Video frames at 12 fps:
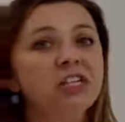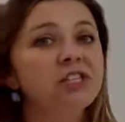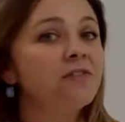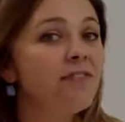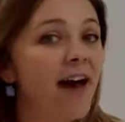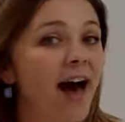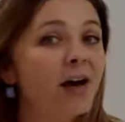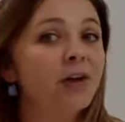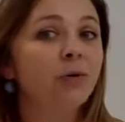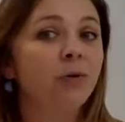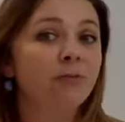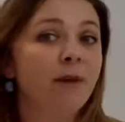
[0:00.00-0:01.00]
the value
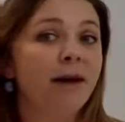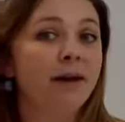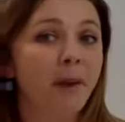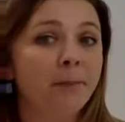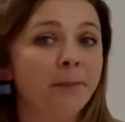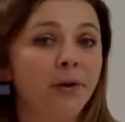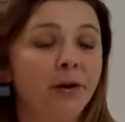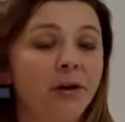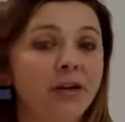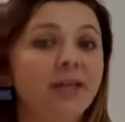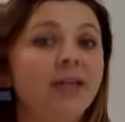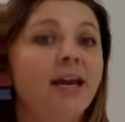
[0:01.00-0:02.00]
of my number.
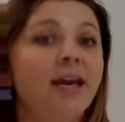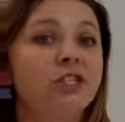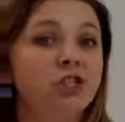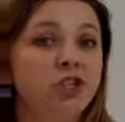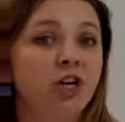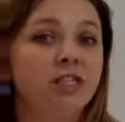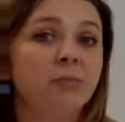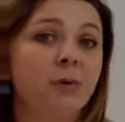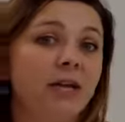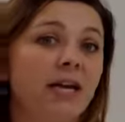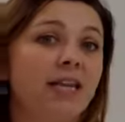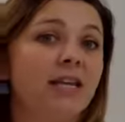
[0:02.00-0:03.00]
It's just
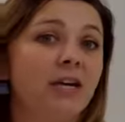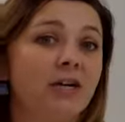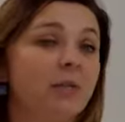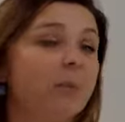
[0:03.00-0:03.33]
putting it there as a